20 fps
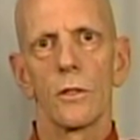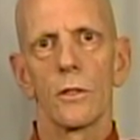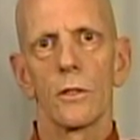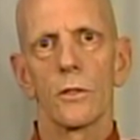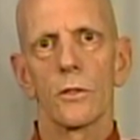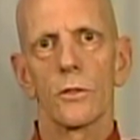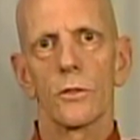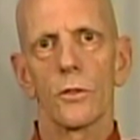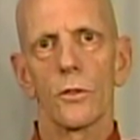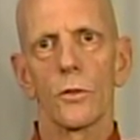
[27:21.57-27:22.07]

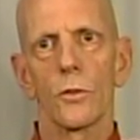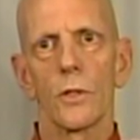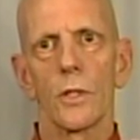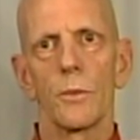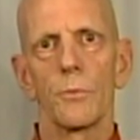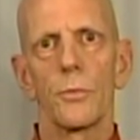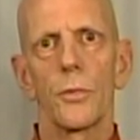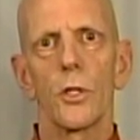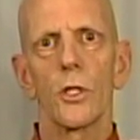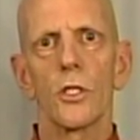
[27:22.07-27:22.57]
So
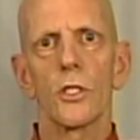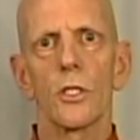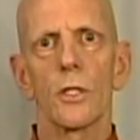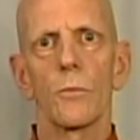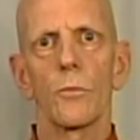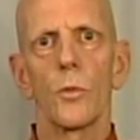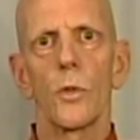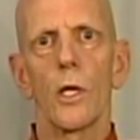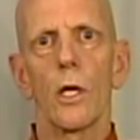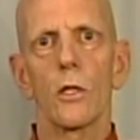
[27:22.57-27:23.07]
in
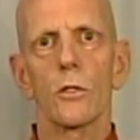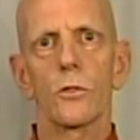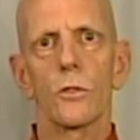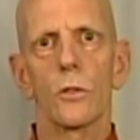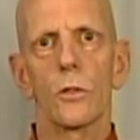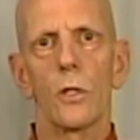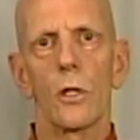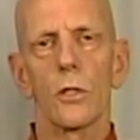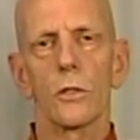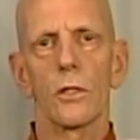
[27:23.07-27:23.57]
Buddhism, we also
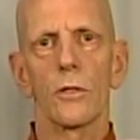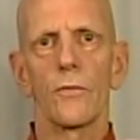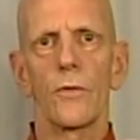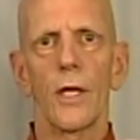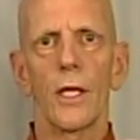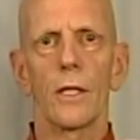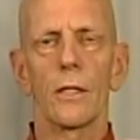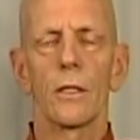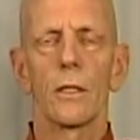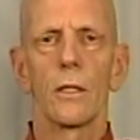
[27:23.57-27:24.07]

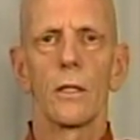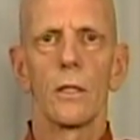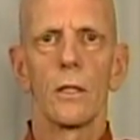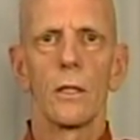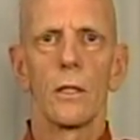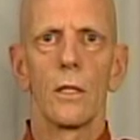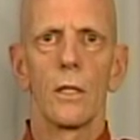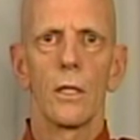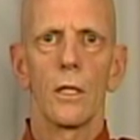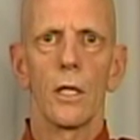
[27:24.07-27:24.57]
cultivate
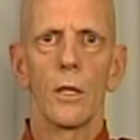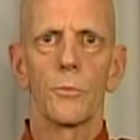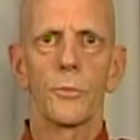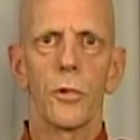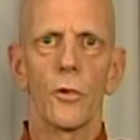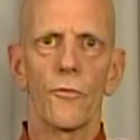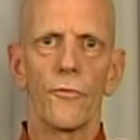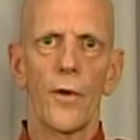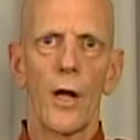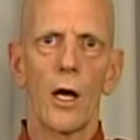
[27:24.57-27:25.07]
a
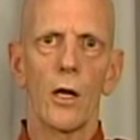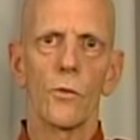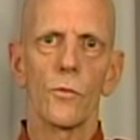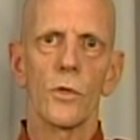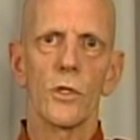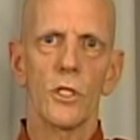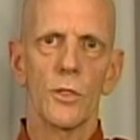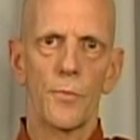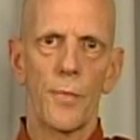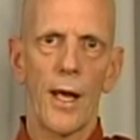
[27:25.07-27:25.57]
profound
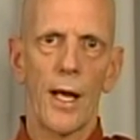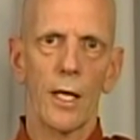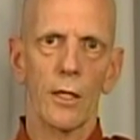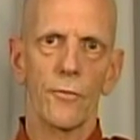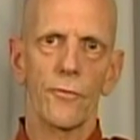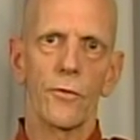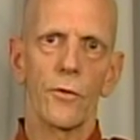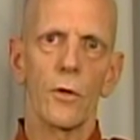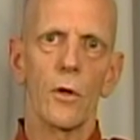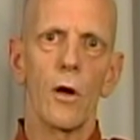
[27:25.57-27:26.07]
respect
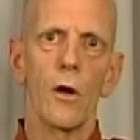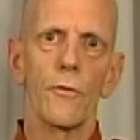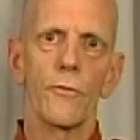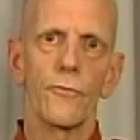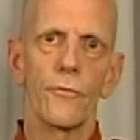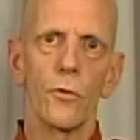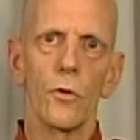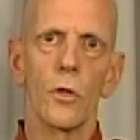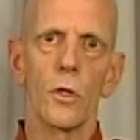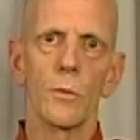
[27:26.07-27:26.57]
for all
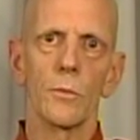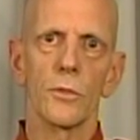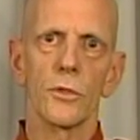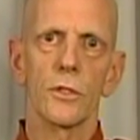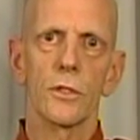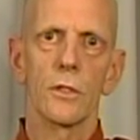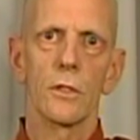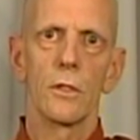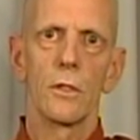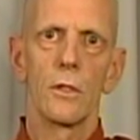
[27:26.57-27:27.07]

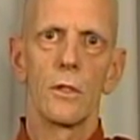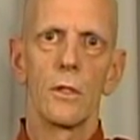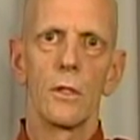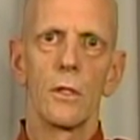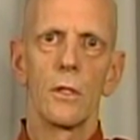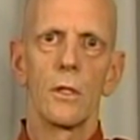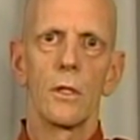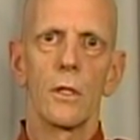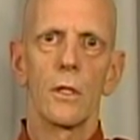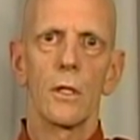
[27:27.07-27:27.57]
forms
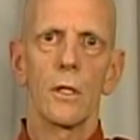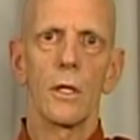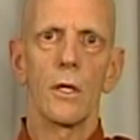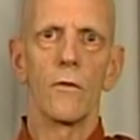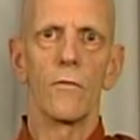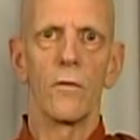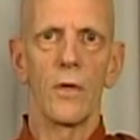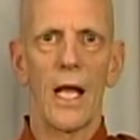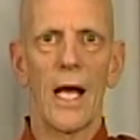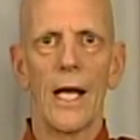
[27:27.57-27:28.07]

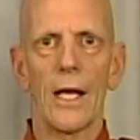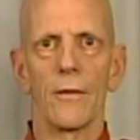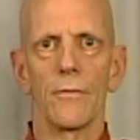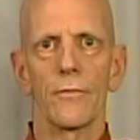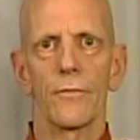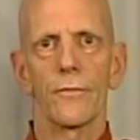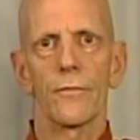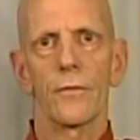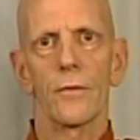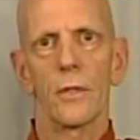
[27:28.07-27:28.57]
of
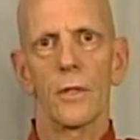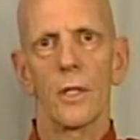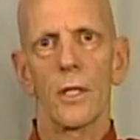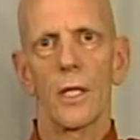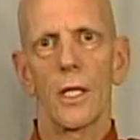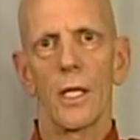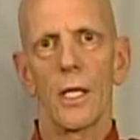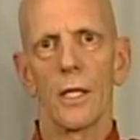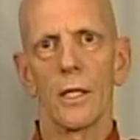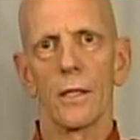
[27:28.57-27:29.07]
life,
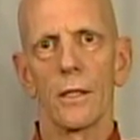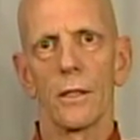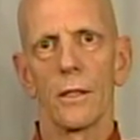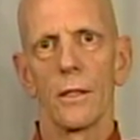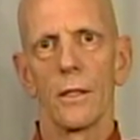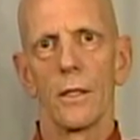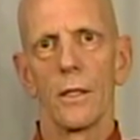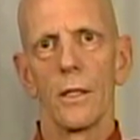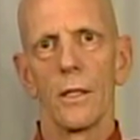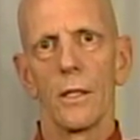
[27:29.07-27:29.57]
and
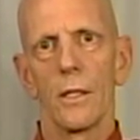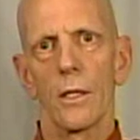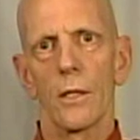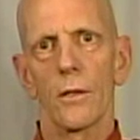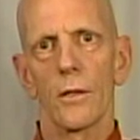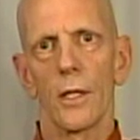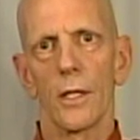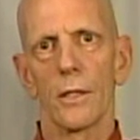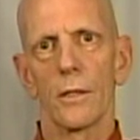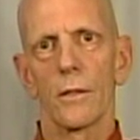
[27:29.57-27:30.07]

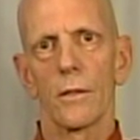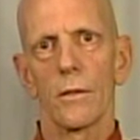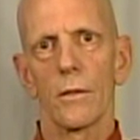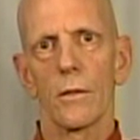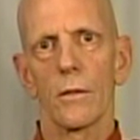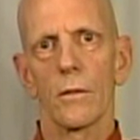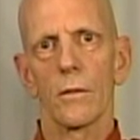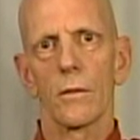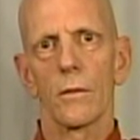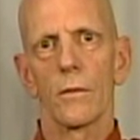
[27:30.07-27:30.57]
that
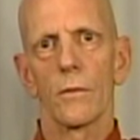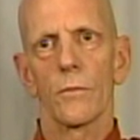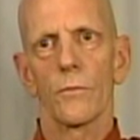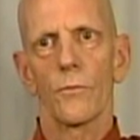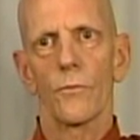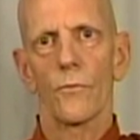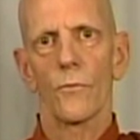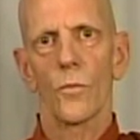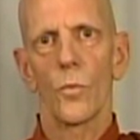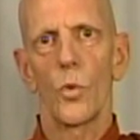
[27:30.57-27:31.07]

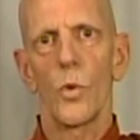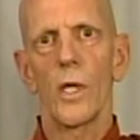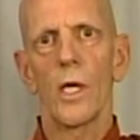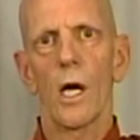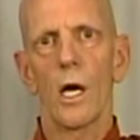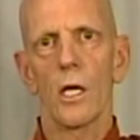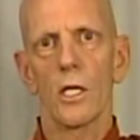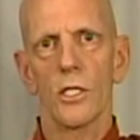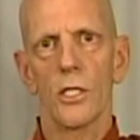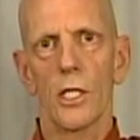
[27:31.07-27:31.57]
we
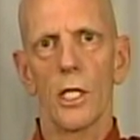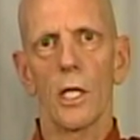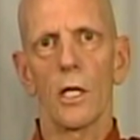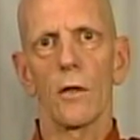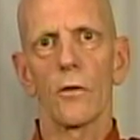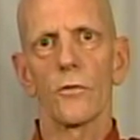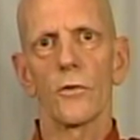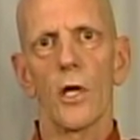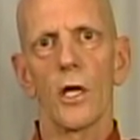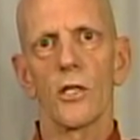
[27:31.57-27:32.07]

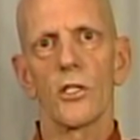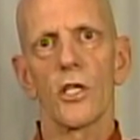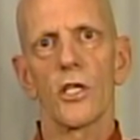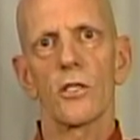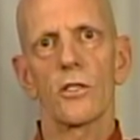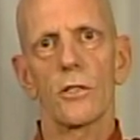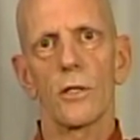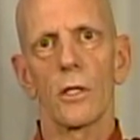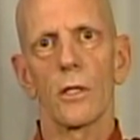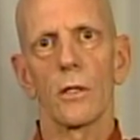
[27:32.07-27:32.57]
ourselves are
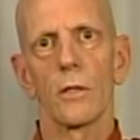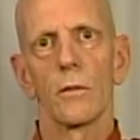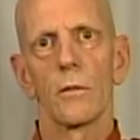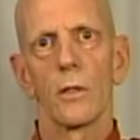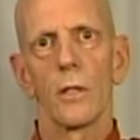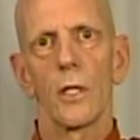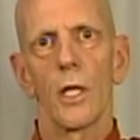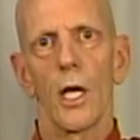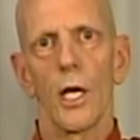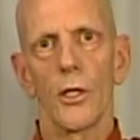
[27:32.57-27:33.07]
just
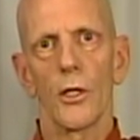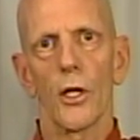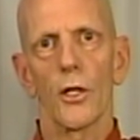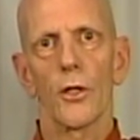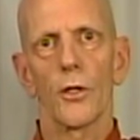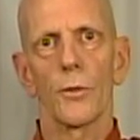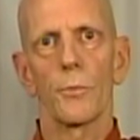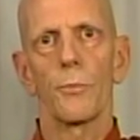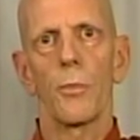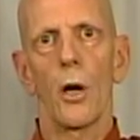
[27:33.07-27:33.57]

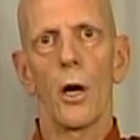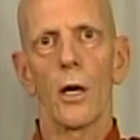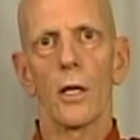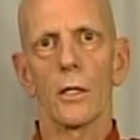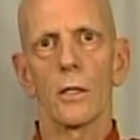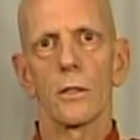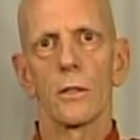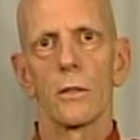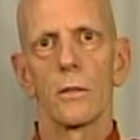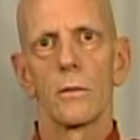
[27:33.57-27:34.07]
another part
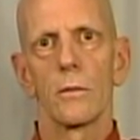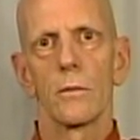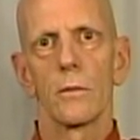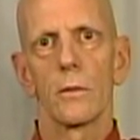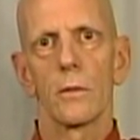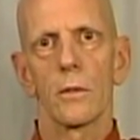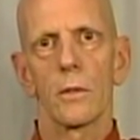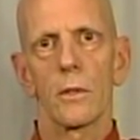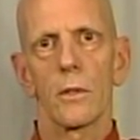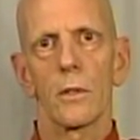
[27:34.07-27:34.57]

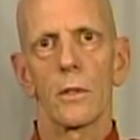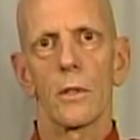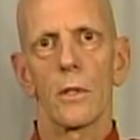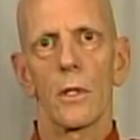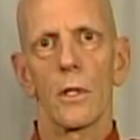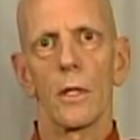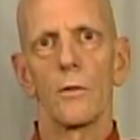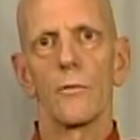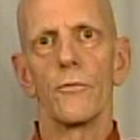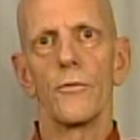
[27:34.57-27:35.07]

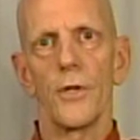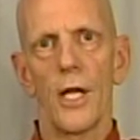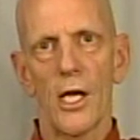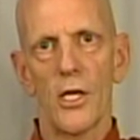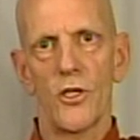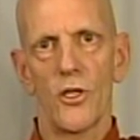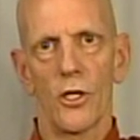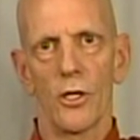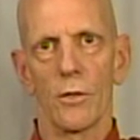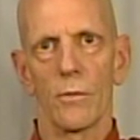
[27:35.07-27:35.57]
of
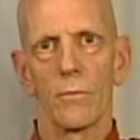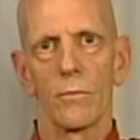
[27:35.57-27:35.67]
nature